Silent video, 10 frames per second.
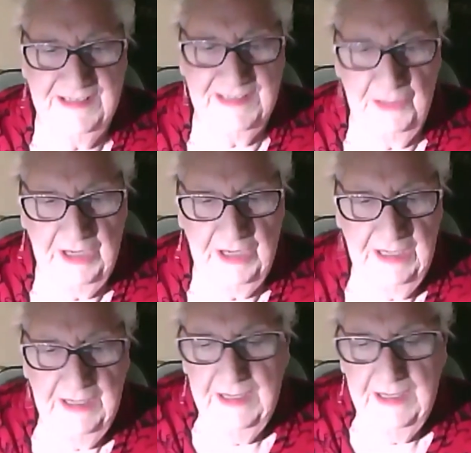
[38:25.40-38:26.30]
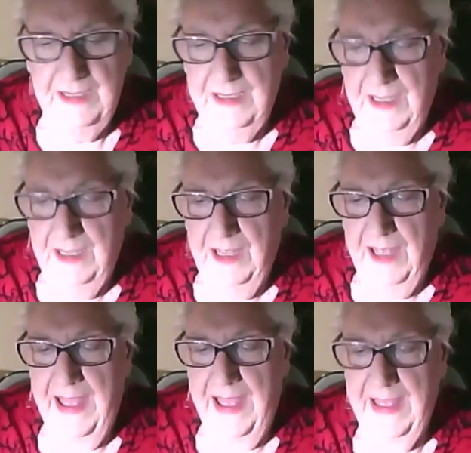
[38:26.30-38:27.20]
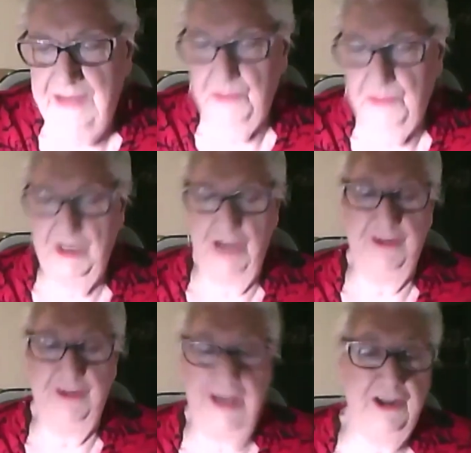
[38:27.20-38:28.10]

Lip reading: love it. And when I go down, I